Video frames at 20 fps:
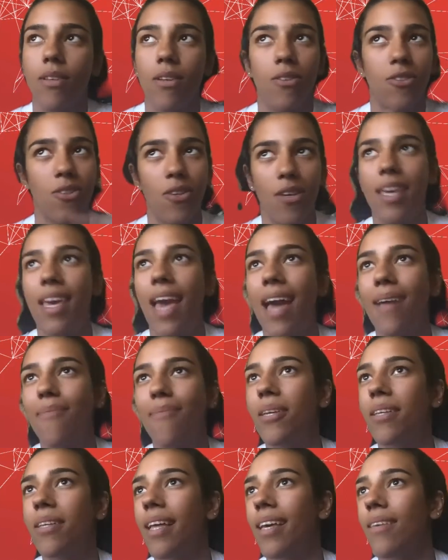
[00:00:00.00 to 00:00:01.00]
it can
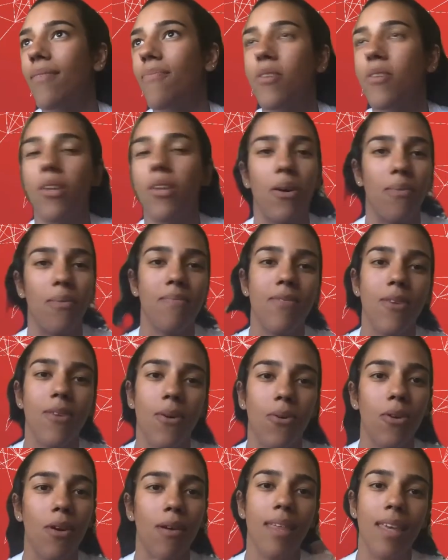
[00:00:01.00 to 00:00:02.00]
be like
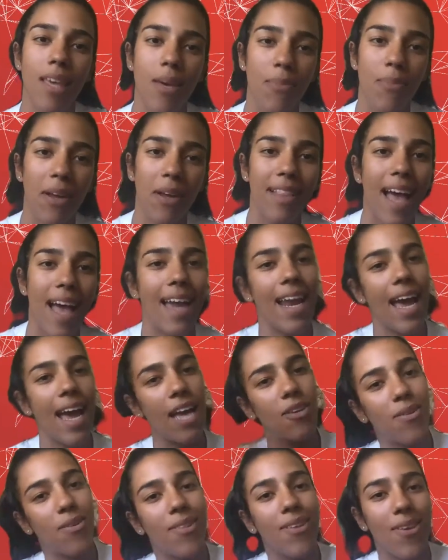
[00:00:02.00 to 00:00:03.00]
you're thinking about that
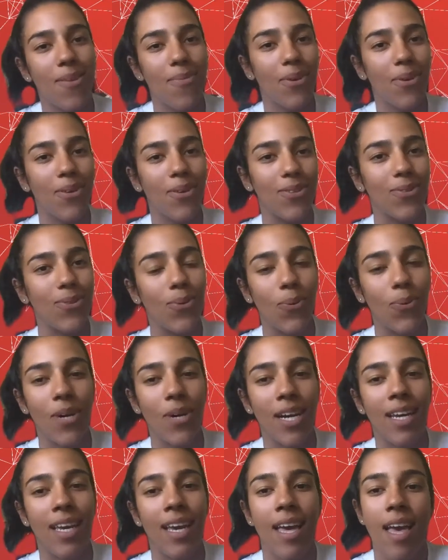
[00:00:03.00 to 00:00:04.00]
and you're thinking about your
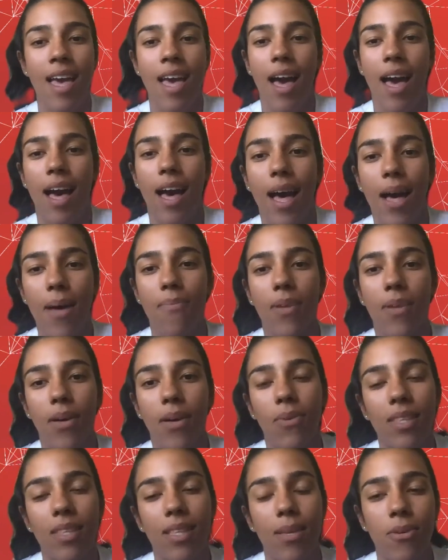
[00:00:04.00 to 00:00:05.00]
schoolwork. But
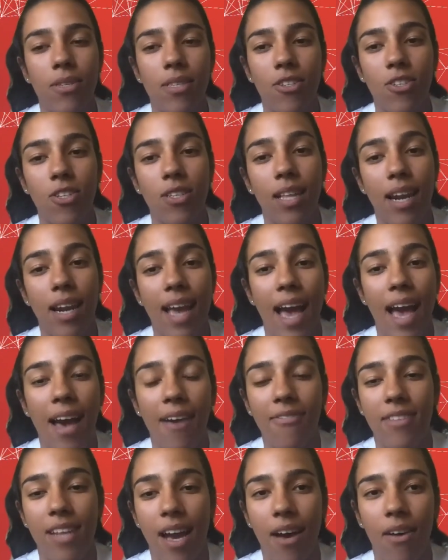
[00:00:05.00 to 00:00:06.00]
with the position that I
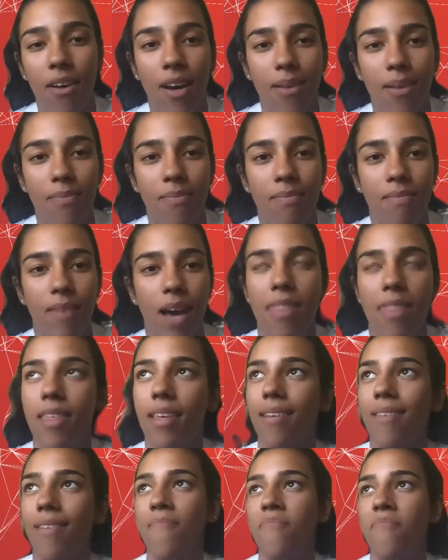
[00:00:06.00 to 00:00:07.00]
have now, I
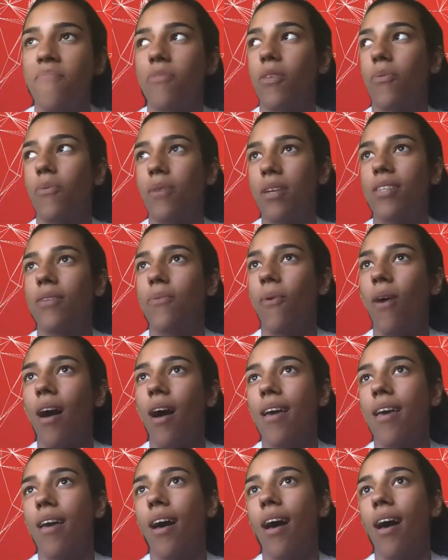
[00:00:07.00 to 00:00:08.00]
think the reason
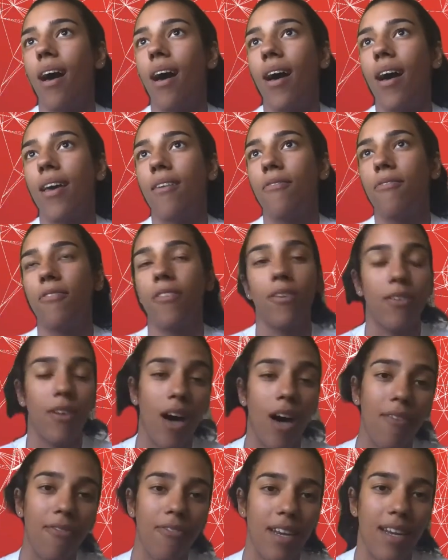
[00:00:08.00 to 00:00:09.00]
why I feel
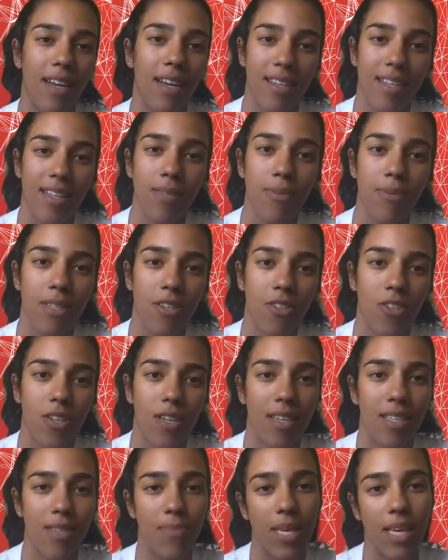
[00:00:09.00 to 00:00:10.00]
confident in this
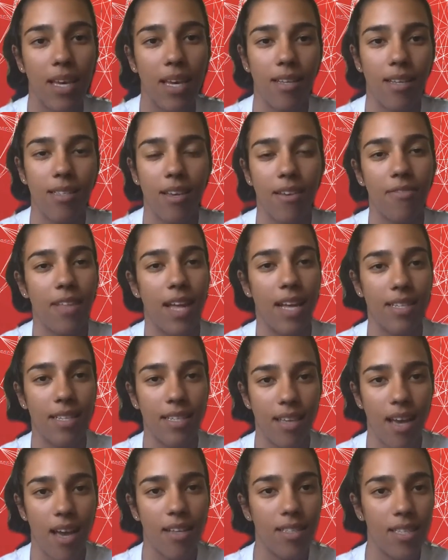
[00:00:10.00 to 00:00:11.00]
position is because of that
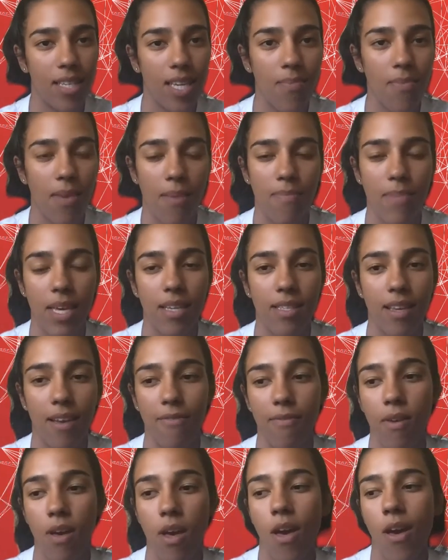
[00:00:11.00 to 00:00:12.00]
design team, because
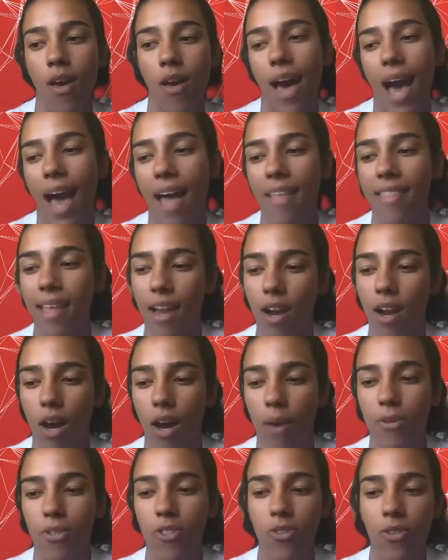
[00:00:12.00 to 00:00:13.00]
I've had that
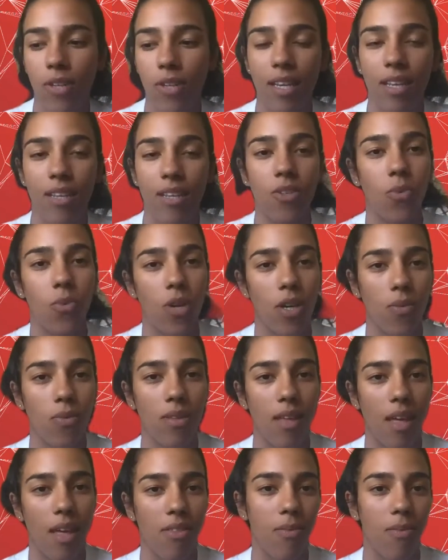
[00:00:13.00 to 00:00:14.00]
opportunity to work
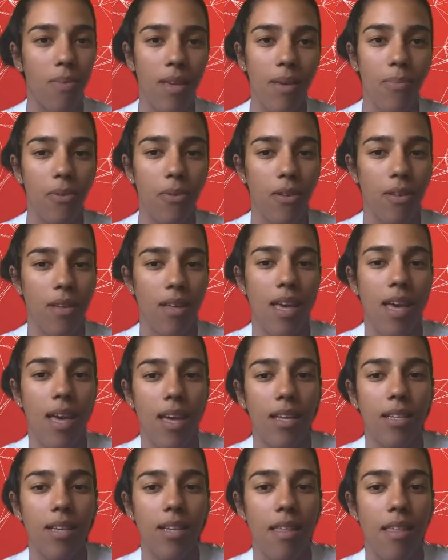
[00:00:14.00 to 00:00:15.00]
with other people,
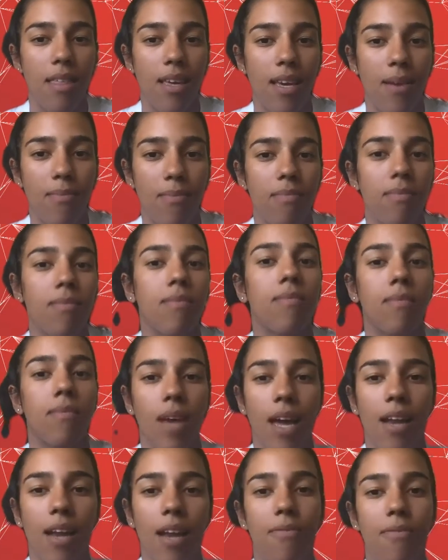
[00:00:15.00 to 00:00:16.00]
and I think I'm
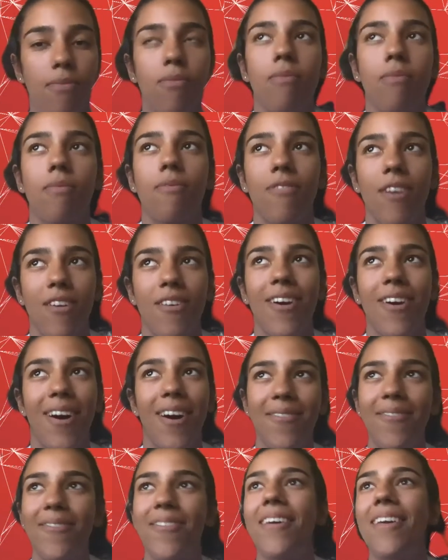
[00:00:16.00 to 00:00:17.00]
kind of very
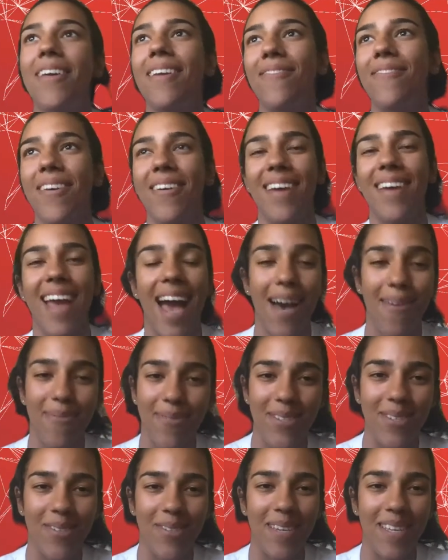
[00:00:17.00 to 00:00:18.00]
confident and very
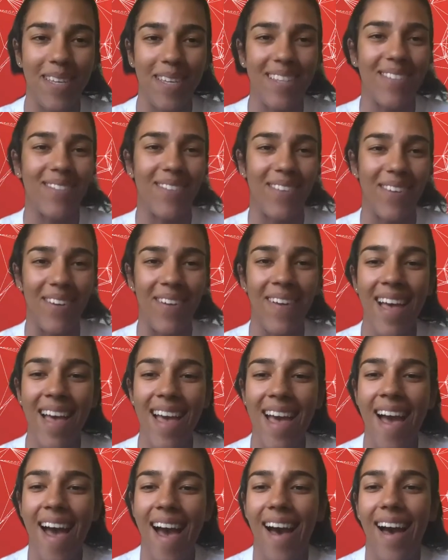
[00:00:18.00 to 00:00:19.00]
happy to be in this role,
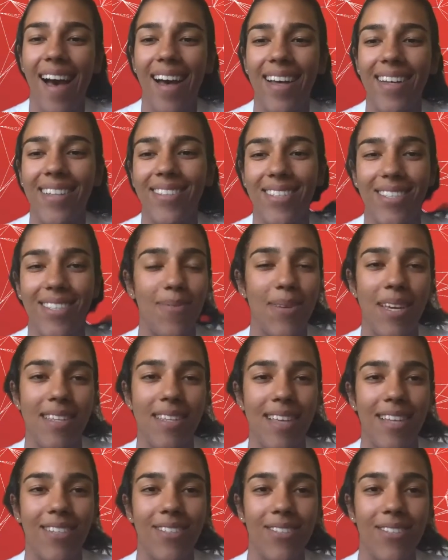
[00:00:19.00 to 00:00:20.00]
just because
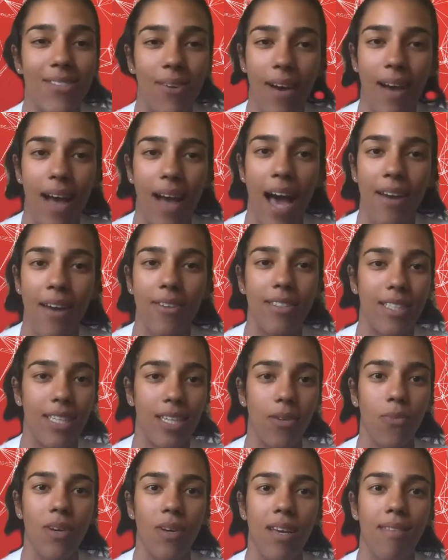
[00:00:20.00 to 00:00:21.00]
I just know how to
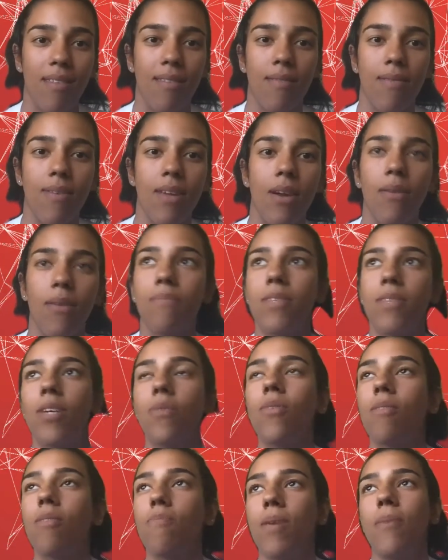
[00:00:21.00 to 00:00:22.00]
deal with
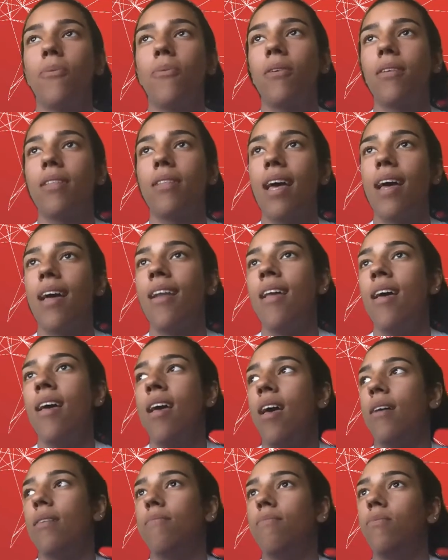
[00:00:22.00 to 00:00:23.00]
people that
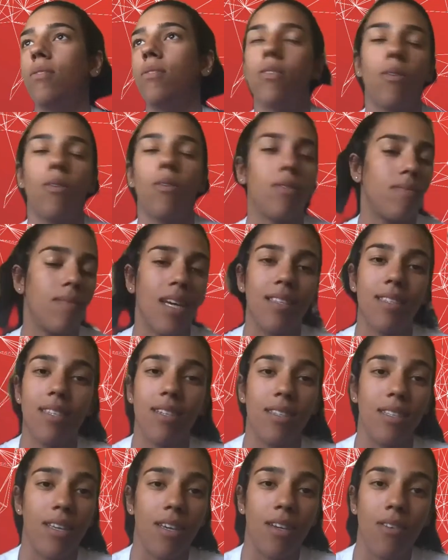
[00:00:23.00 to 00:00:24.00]
don't
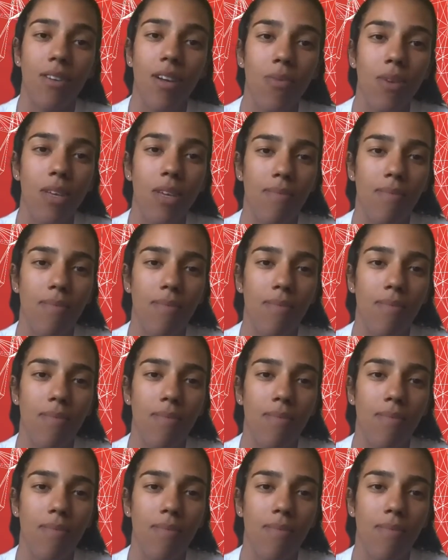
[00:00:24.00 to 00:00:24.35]
necessarily agree with